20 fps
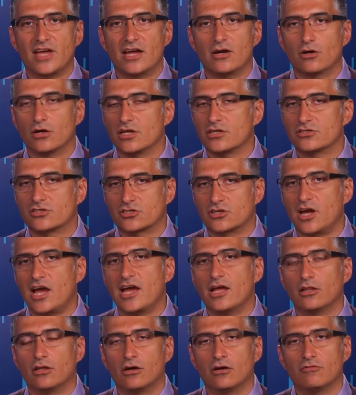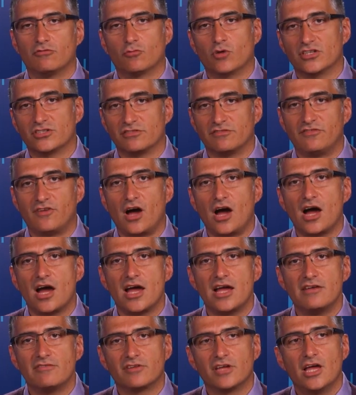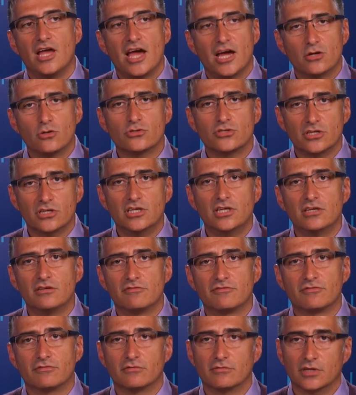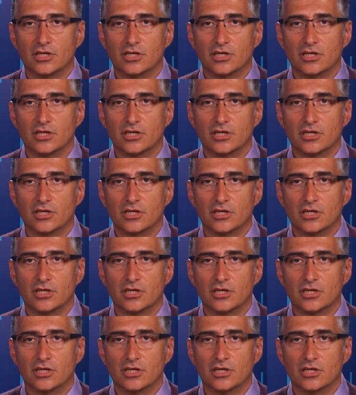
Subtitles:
on a scale of 1 to 5, and also give